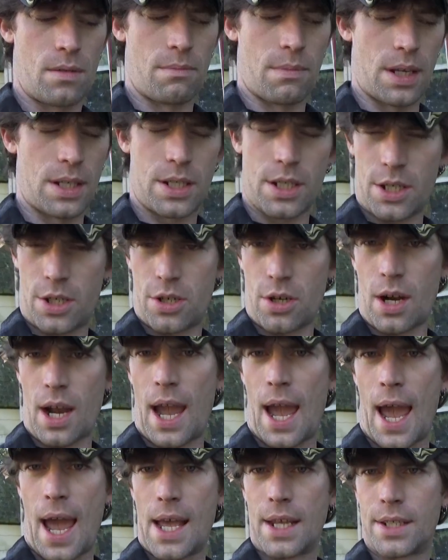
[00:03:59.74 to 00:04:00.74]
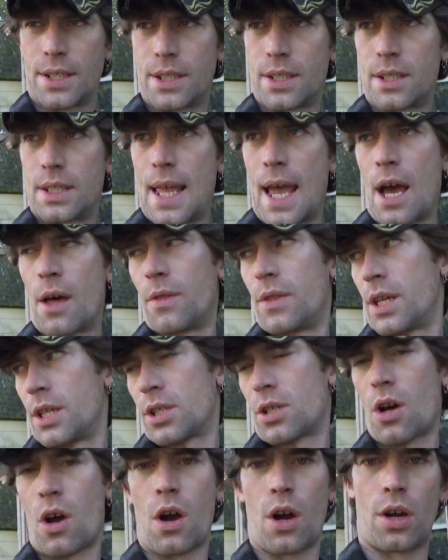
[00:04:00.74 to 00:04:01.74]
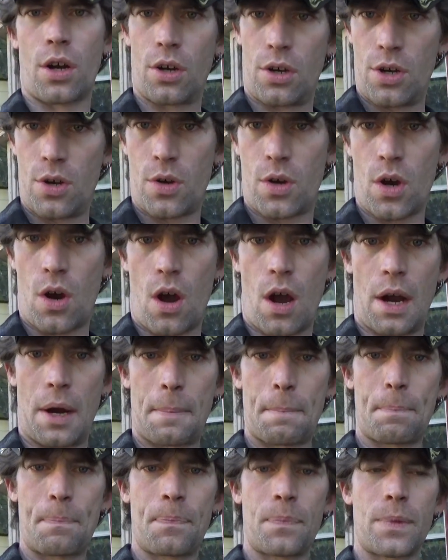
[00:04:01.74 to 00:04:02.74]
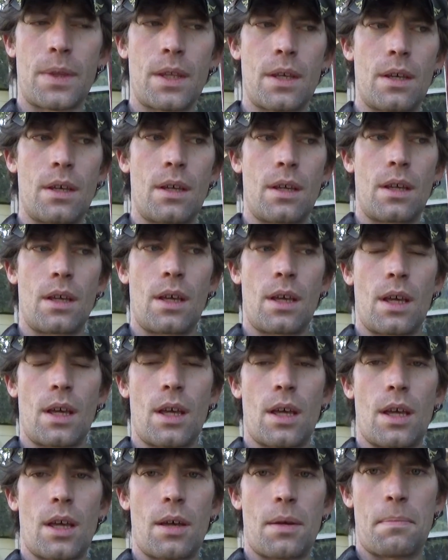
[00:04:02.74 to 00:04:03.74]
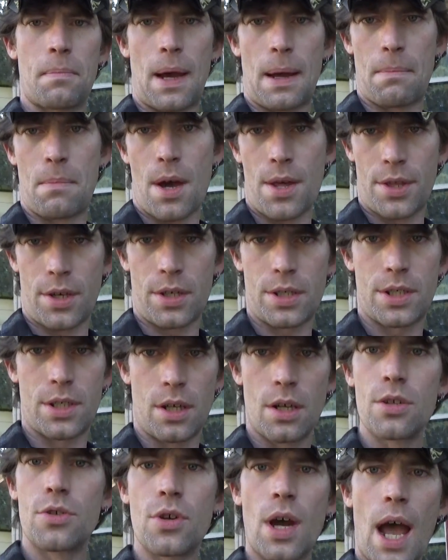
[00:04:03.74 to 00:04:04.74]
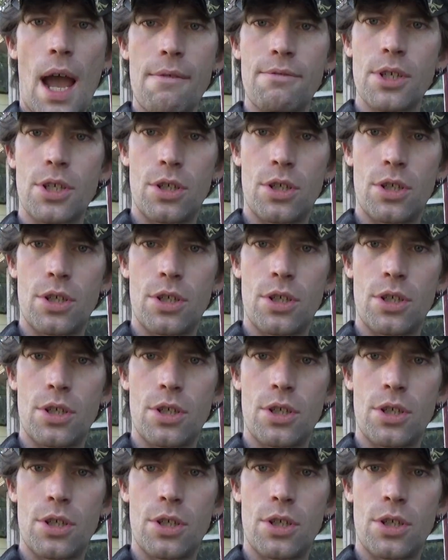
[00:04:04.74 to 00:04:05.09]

My sister has now this car in her new car. My mother still drives a